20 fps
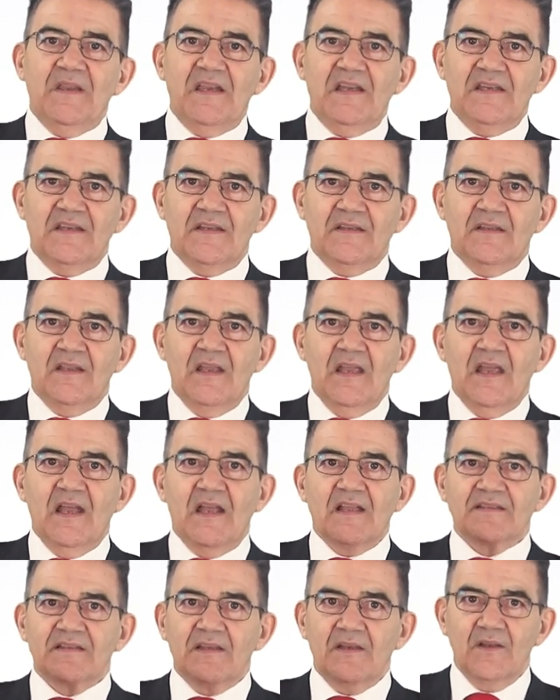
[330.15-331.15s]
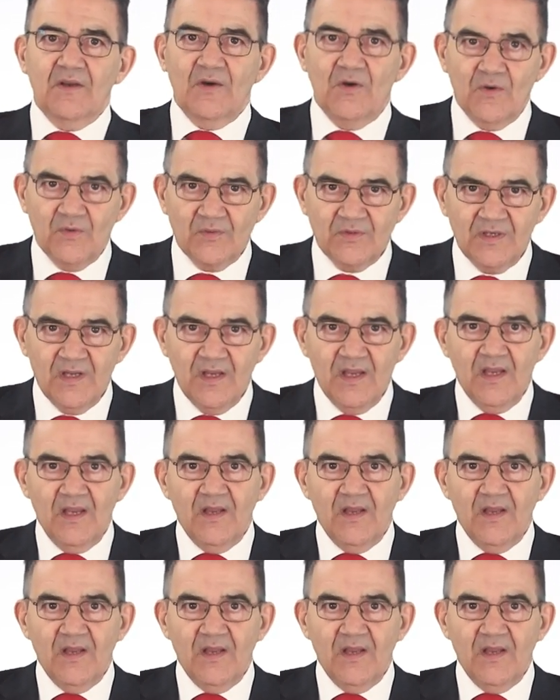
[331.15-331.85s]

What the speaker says: million as a loan